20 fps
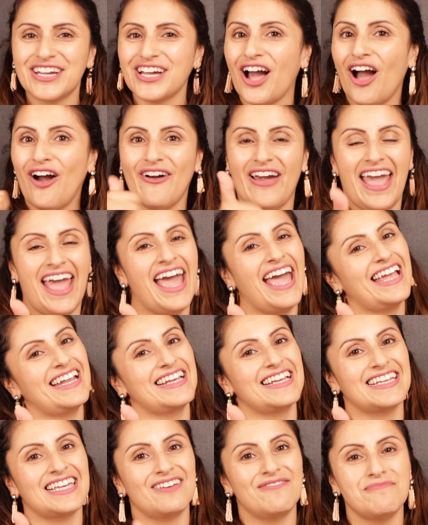go ahead
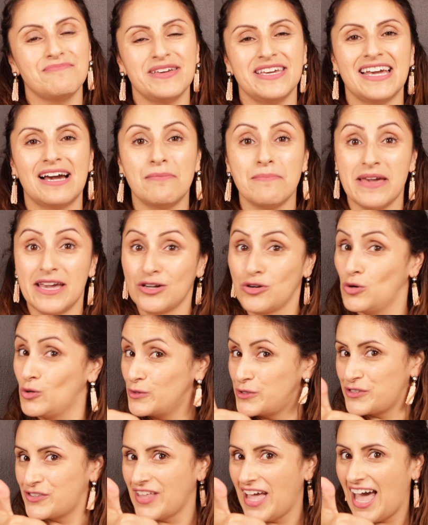and give me a me
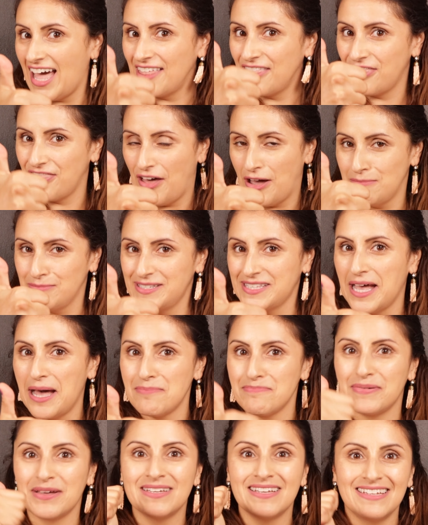gusta. Thumbs up.